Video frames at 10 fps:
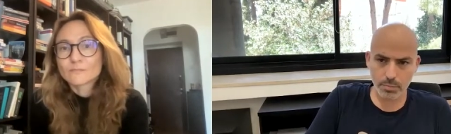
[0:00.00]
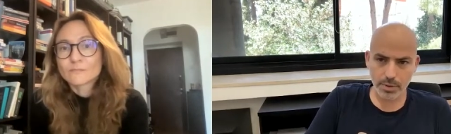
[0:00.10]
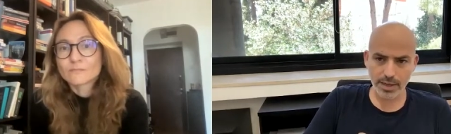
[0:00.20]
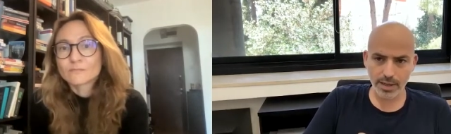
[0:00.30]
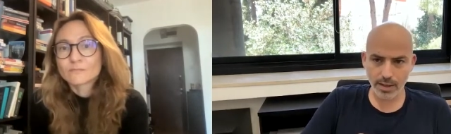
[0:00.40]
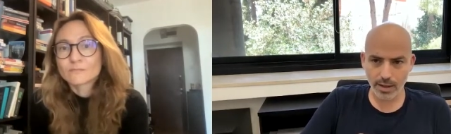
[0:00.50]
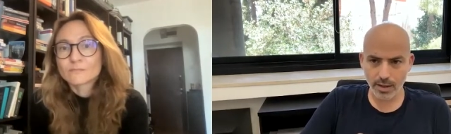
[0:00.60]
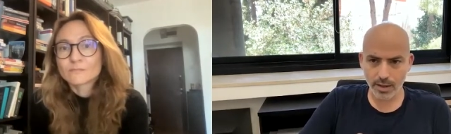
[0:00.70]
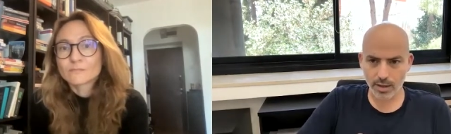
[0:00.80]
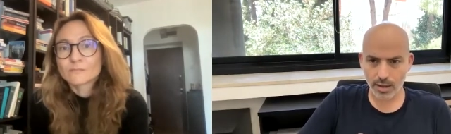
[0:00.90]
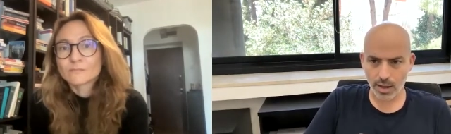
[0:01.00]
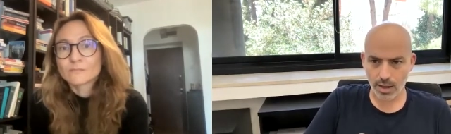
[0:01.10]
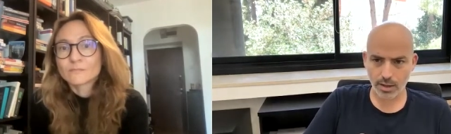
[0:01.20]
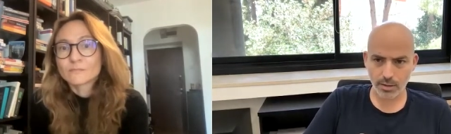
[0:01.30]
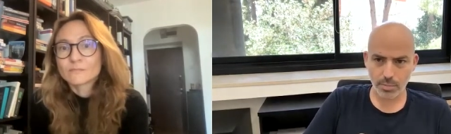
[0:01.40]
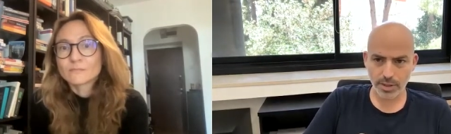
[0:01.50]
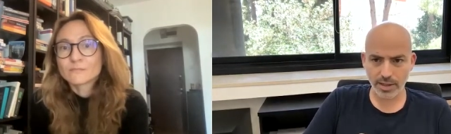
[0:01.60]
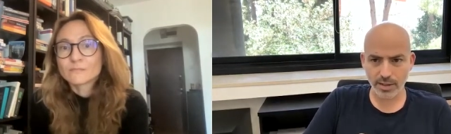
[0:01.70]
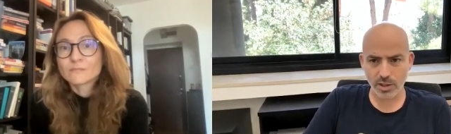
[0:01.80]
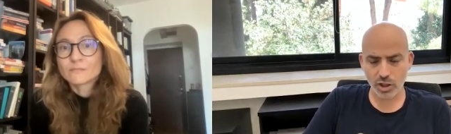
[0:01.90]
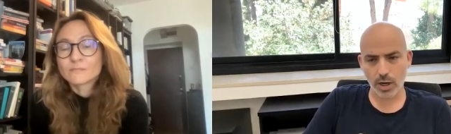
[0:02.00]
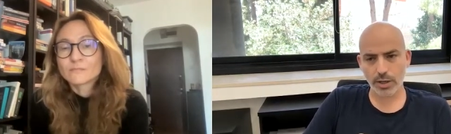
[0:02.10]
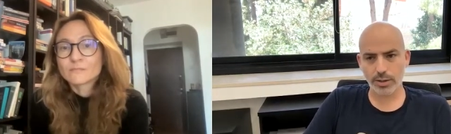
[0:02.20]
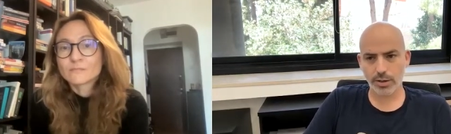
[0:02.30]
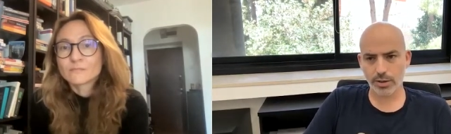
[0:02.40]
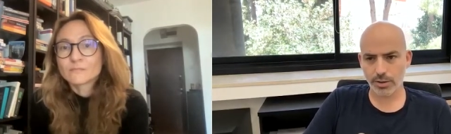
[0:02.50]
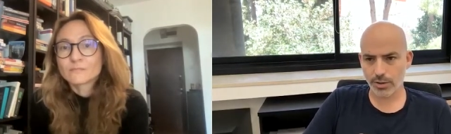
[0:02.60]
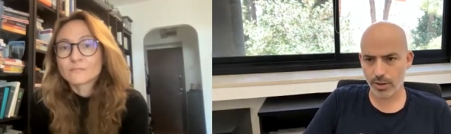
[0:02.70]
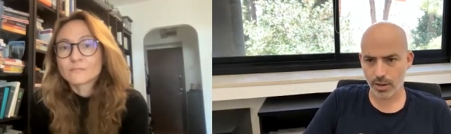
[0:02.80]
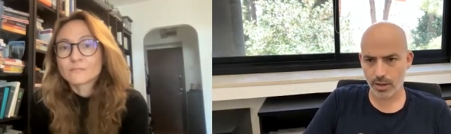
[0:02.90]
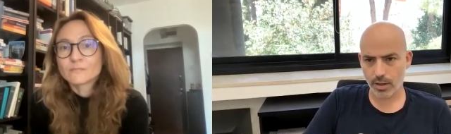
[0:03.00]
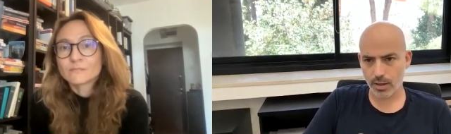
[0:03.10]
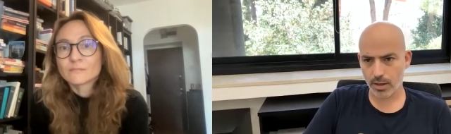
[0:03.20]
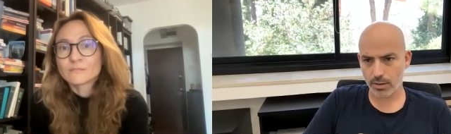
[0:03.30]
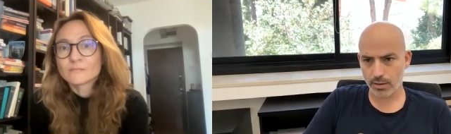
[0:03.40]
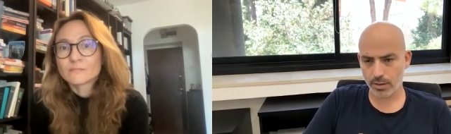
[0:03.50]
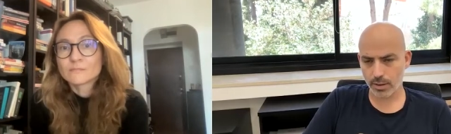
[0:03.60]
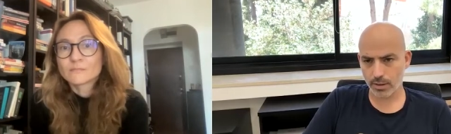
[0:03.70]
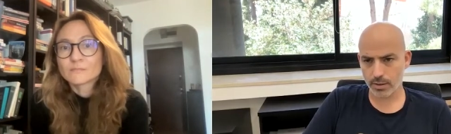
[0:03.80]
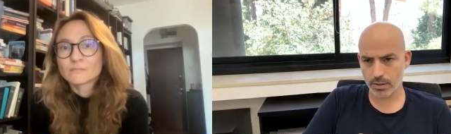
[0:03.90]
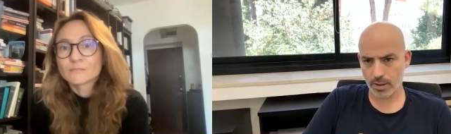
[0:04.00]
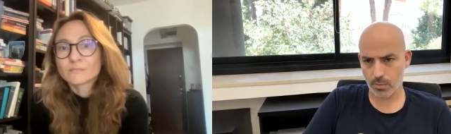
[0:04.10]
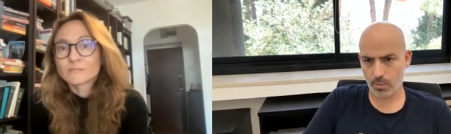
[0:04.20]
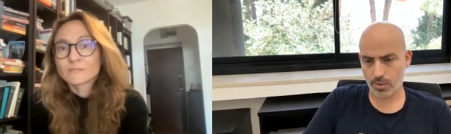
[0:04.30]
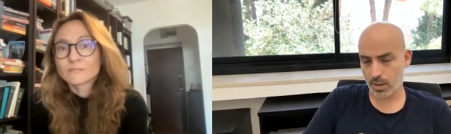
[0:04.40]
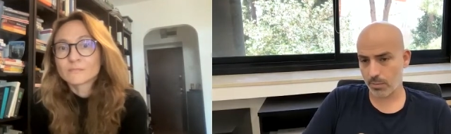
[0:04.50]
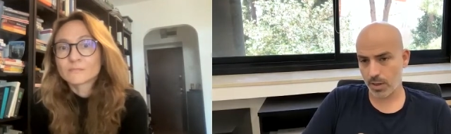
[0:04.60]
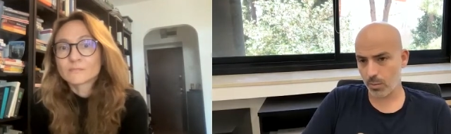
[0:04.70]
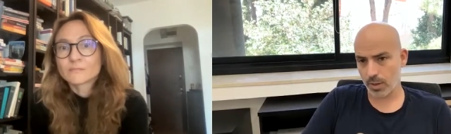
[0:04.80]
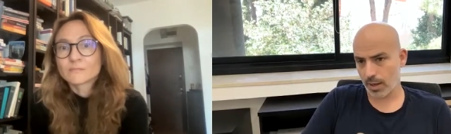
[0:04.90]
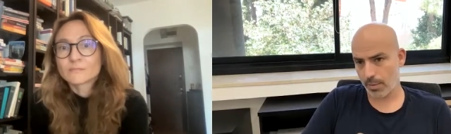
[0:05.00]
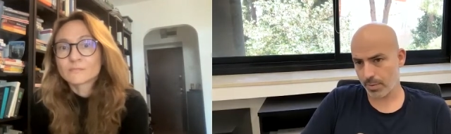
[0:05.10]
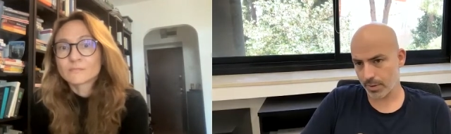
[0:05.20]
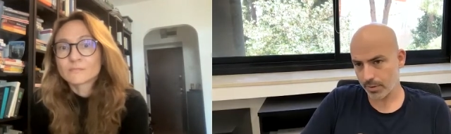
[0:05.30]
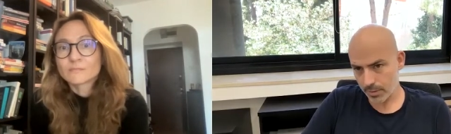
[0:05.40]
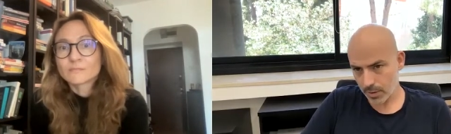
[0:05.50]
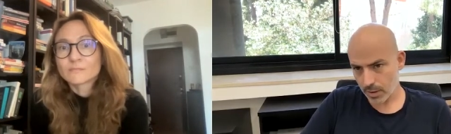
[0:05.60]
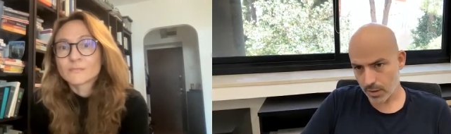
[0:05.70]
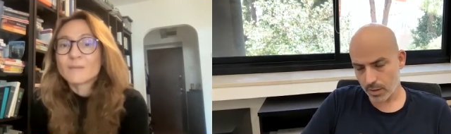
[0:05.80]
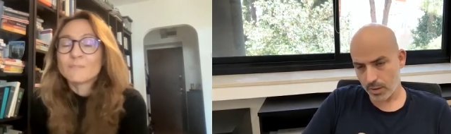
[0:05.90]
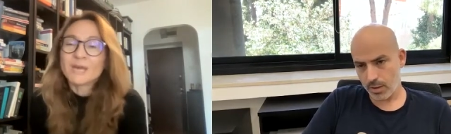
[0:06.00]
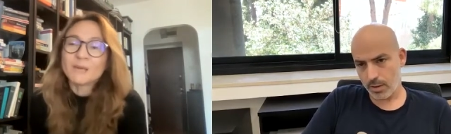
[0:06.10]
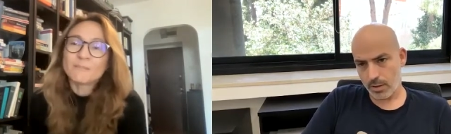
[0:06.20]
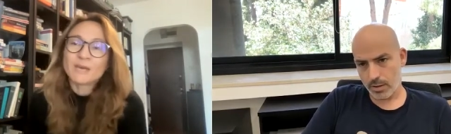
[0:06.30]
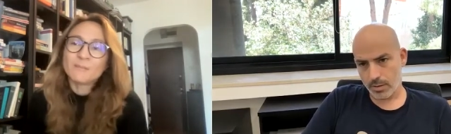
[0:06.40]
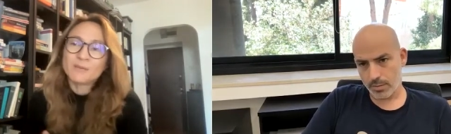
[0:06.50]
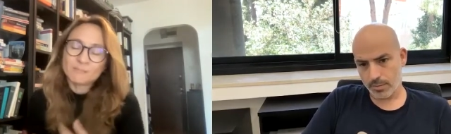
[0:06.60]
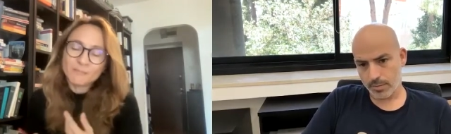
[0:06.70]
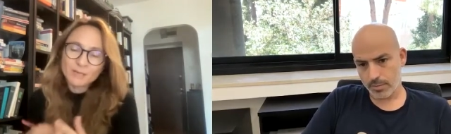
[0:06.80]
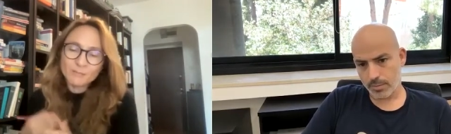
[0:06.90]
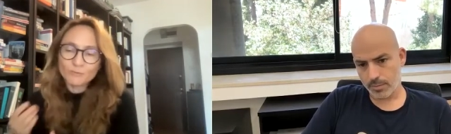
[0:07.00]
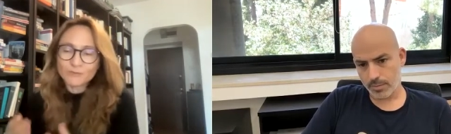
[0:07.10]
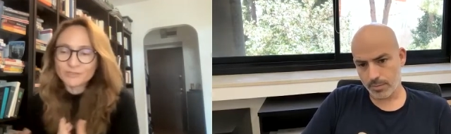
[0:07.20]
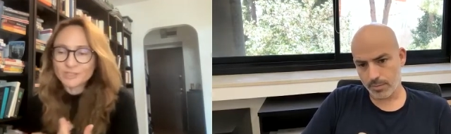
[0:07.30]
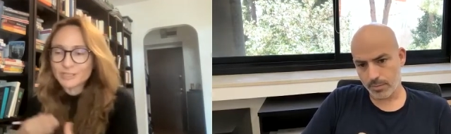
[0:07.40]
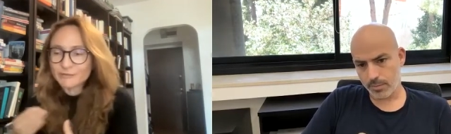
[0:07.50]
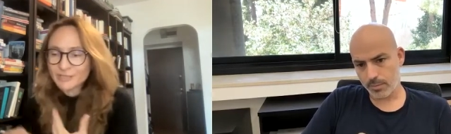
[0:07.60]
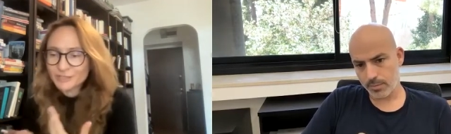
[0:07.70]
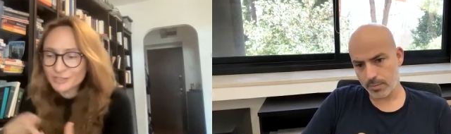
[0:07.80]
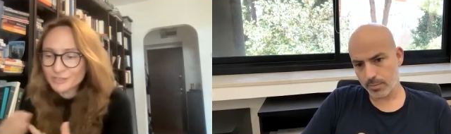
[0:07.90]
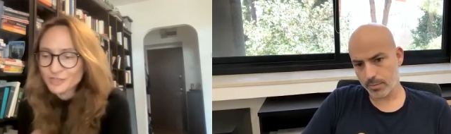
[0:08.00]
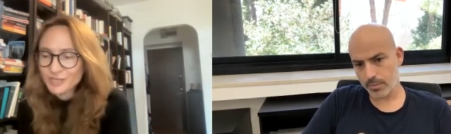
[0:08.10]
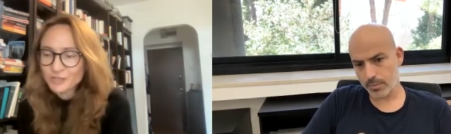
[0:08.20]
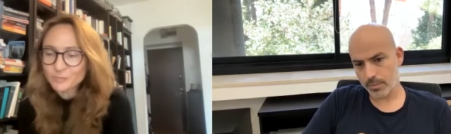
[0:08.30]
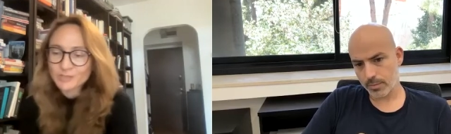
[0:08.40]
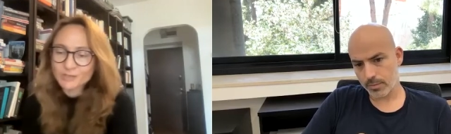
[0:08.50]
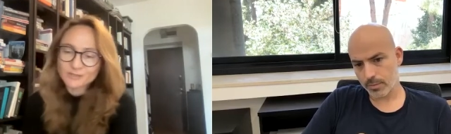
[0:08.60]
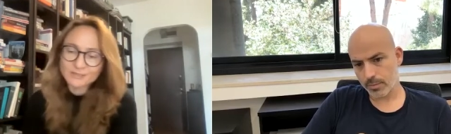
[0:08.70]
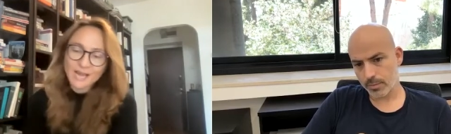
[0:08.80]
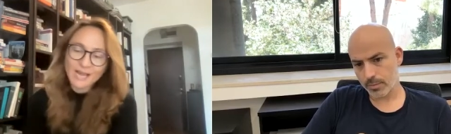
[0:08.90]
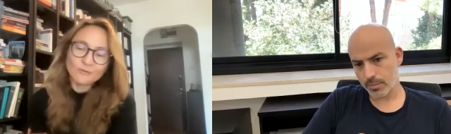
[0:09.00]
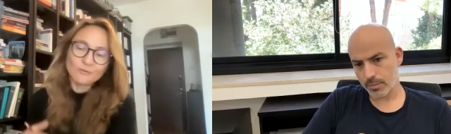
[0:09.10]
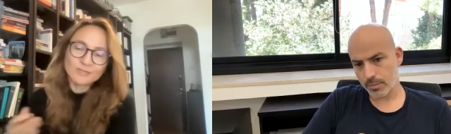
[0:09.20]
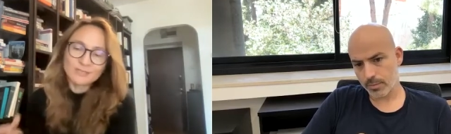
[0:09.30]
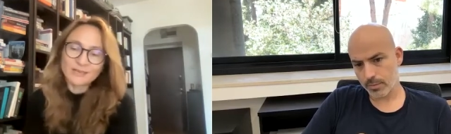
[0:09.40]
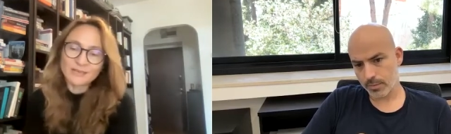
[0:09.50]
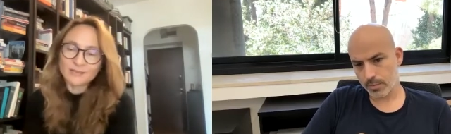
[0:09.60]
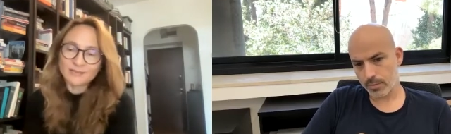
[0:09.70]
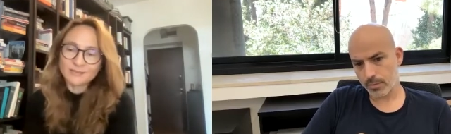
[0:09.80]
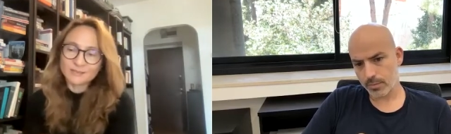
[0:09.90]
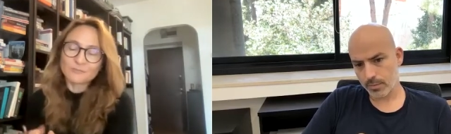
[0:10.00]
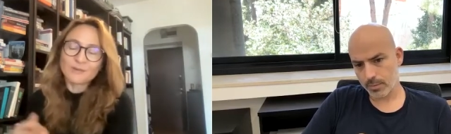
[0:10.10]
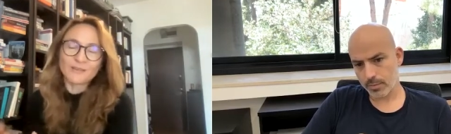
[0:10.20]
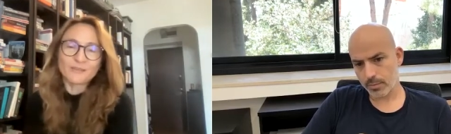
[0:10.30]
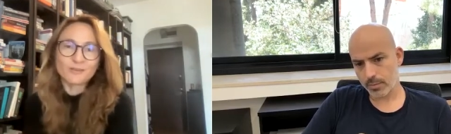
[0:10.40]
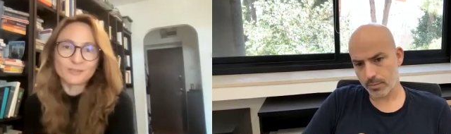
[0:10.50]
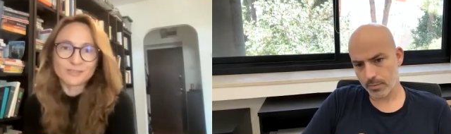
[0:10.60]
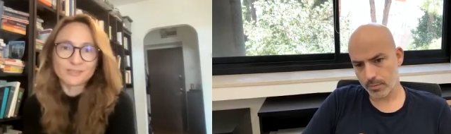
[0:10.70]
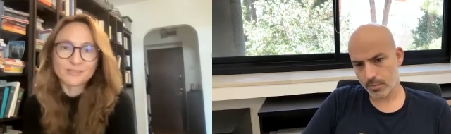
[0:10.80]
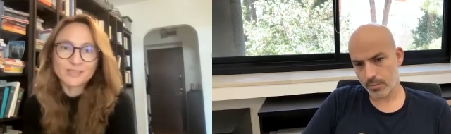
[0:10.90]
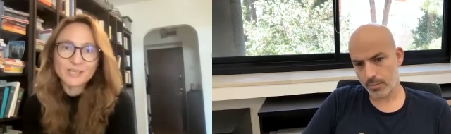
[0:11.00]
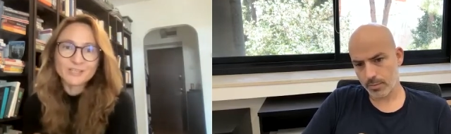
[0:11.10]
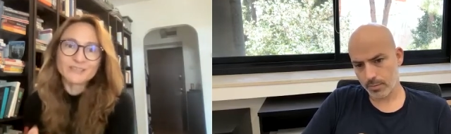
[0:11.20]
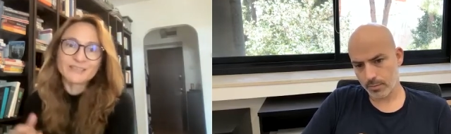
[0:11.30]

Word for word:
Speaker 1: bleeding and bleed each other uh, until some something will happen
Speaker 2: May, maybe maybe when generation change, because I look uh, to my daughter, she's